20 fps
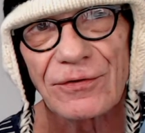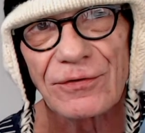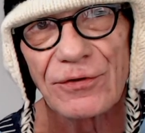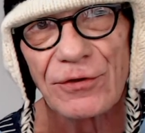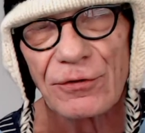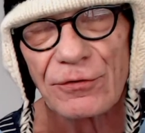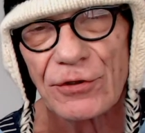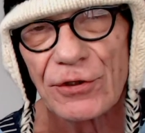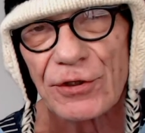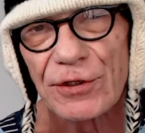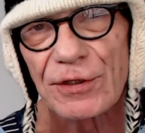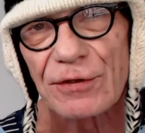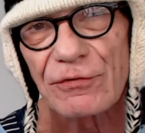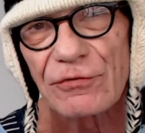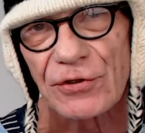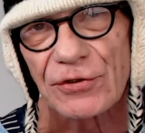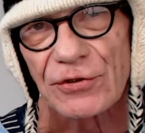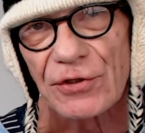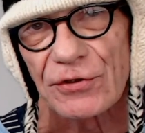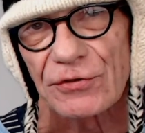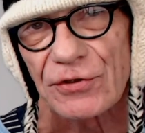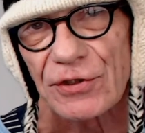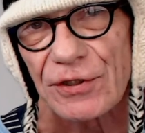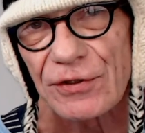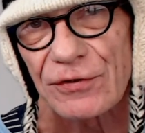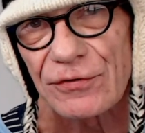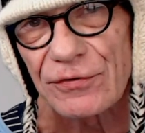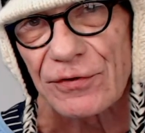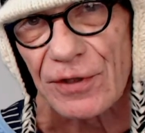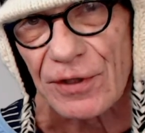the nerves in the
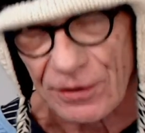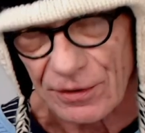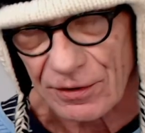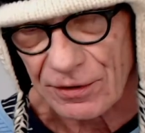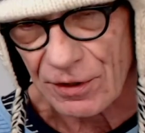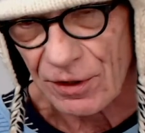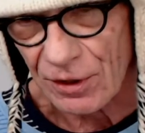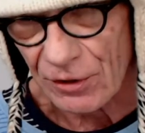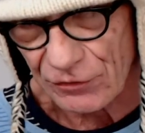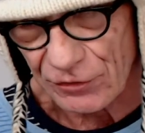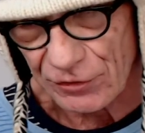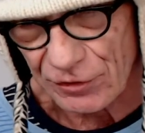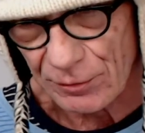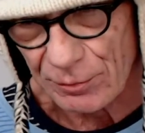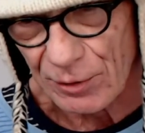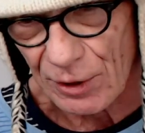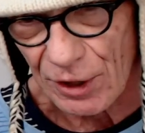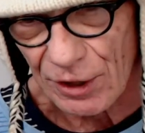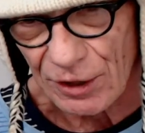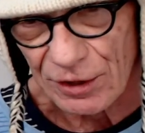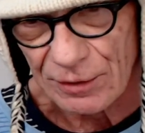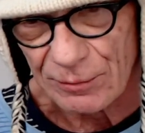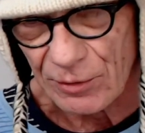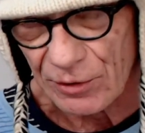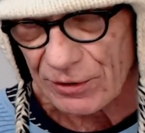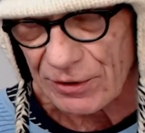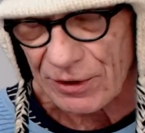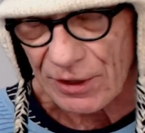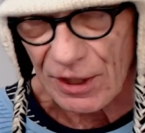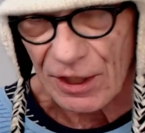teeth aren't causing the problem
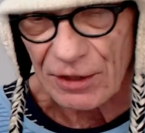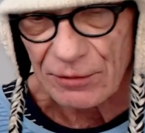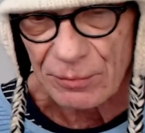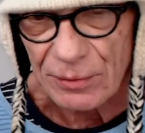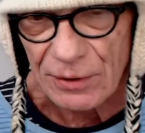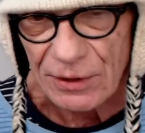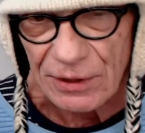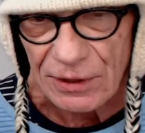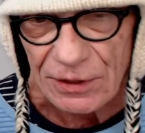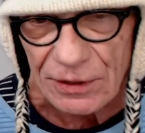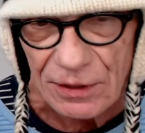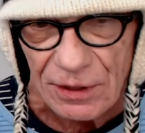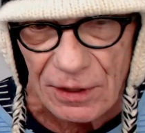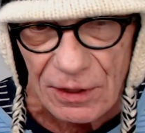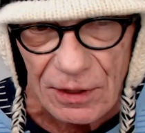or can't be.